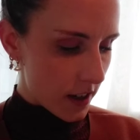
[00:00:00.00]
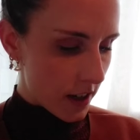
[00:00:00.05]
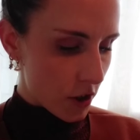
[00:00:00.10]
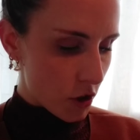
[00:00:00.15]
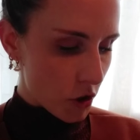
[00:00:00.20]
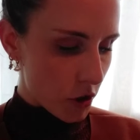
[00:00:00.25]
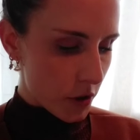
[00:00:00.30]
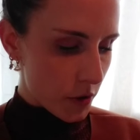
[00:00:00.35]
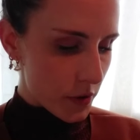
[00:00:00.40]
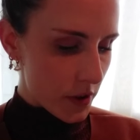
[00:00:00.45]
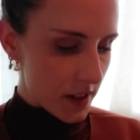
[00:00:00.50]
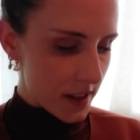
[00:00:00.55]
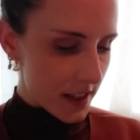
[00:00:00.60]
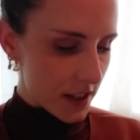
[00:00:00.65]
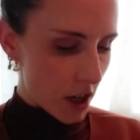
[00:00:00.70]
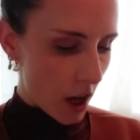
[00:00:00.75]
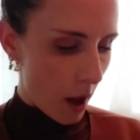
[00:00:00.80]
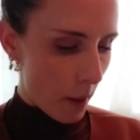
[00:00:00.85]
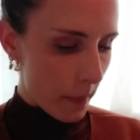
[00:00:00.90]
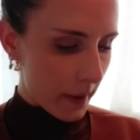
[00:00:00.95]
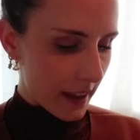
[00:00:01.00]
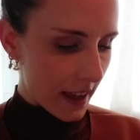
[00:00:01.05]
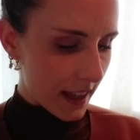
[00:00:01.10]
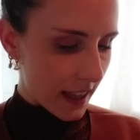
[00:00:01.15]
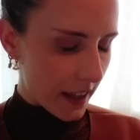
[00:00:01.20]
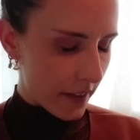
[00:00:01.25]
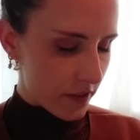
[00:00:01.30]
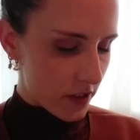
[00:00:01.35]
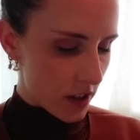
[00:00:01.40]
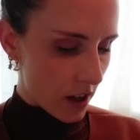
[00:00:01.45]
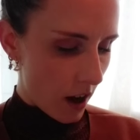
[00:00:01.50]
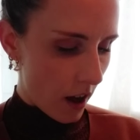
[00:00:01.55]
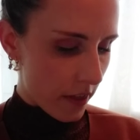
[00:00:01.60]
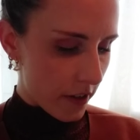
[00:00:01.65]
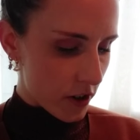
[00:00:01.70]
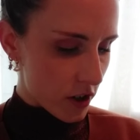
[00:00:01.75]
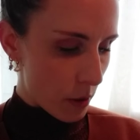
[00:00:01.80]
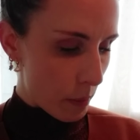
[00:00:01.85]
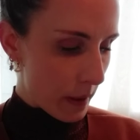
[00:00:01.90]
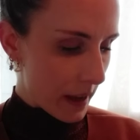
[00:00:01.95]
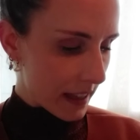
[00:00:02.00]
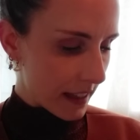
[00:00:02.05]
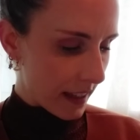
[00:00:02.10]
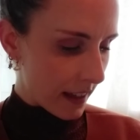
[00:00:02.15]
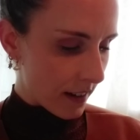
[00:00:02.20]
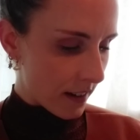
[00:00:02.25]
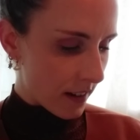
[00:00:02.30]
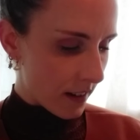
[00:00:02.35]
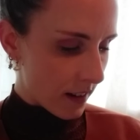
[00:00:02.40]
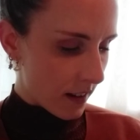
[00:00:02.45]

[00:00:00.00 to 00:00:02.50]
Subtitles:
introduces the topic and gives the author's opinion.